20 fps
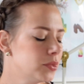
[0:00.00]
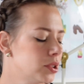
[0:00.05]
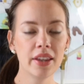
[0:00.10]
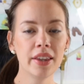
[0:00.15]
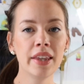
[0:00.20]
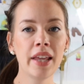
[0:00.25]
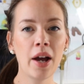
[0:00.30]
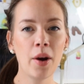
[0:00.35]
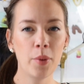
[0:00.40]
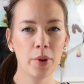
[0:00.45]

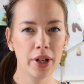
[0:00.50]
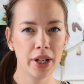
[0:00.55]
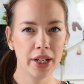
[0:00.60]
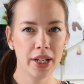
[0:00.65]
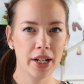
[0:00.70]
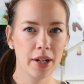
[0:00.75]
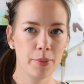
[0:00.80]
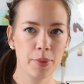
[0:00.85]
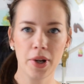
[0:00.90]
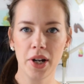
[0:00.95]
Now when I
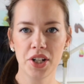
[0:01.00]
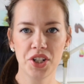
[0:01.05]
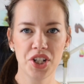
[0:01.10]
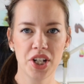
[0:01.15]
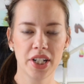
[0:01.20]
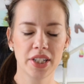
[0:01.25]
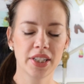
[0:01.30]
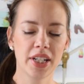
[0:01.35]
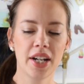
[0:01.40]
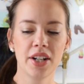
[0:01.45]
get a
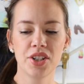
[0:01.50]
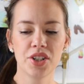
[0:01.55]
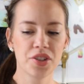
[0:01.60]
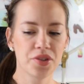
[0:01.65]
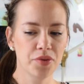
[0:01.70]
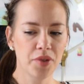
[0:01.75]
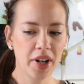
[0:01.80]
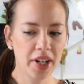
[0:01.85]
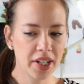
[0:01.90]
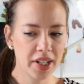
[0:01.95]
project, I
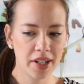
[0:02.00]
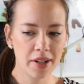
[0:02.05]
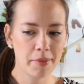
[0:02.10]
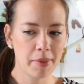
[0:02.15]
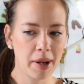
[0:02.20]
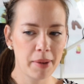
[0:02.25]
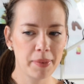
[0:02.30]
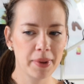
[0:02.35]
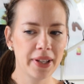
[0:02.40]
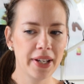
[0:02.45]
just write it in
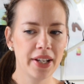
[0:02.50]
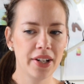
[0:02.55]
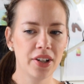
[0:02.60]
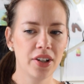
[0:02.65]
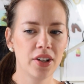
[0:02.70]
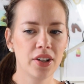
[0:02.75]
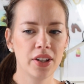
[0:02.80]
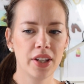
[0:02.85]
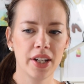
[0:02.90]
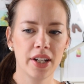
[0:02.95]
my
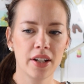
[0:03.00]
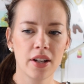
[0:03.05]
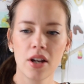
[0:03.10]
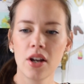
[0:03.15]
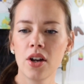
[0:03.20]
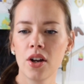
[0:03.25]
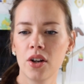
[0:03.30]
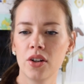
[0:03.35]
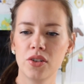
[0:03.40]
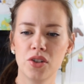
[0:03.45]
planner, like
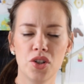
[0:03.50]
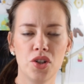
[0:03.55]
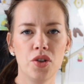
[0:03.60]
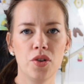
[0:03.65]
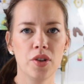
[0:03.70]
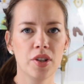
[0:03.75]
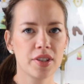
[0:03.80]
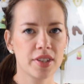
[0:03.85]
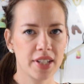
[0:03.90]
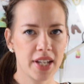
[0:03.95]
to do
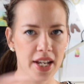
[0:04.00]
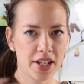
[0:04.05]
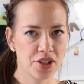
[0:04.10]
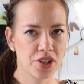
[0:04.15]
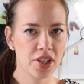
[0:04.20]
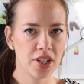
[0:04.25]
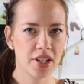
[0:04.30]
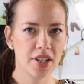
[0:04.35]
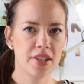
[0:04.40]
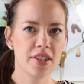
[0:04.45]
the
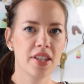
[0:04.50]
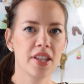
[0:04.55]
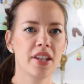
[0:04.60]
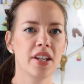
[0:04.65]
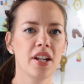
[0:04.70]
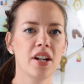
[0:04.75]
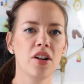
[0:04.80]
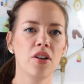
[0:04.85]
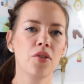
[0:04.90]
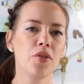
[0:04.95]
sketches, and
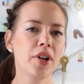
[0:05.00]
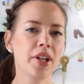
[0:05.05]
then I'll